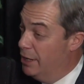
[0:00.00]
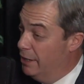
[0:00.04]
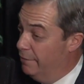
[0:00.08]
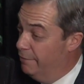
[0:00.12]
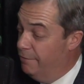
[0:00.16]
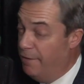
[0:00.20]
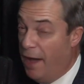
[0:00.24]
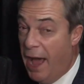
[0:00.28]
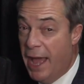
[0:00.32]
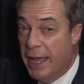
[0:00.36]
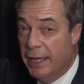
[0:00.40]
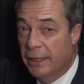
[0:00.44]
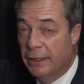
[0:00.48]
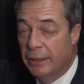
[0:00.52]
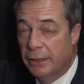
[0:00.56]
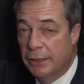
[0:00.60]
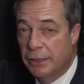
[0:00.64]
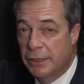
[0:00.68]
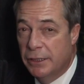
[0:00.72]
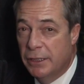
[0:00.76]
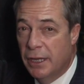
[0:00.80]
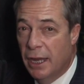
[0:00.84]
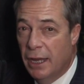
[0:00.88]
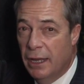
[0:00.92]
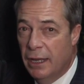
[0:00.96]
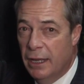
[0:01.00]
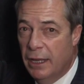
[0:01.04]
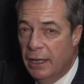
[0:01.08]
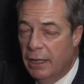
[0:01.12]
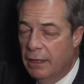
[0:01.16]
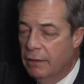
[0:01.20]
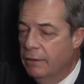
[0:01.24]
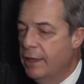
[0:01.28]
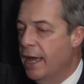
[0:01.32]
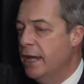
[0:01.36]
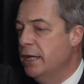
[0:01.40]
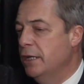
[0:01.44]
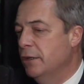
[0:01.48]
fails,
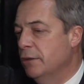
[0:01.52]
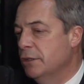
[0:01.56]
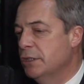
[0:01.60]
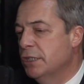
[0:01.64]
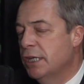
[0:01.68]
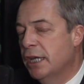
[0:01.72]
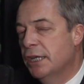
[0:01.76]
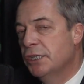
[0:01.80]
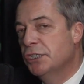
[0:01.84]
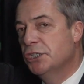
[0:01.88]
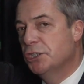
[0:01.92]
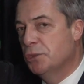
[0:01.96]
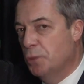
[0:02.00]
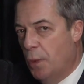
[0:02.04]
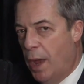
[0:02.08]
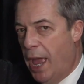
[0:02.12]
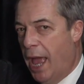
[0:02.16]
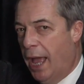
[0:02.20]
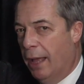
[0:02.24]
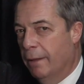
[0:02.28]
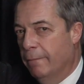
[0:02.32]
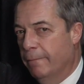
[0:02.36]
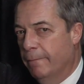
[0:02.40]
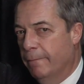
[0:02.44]
then you'll see a swing